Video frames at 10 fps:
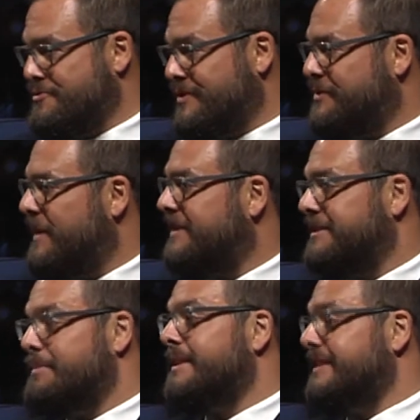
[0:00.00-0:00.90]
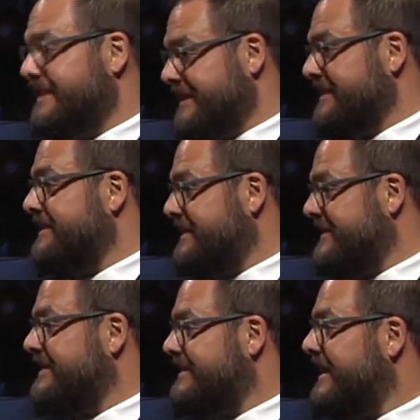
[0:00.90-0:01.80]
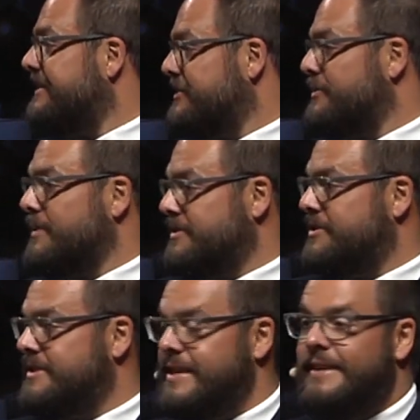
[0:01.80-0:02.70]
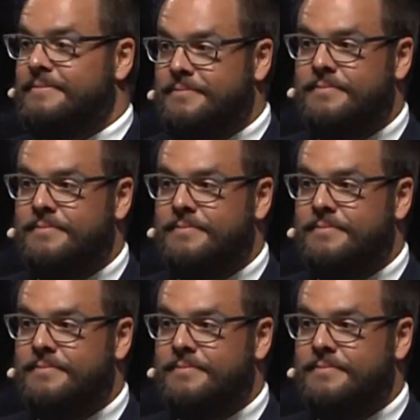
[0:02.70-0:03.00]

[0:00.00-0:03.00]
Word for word: responsibilities, is actually what she said.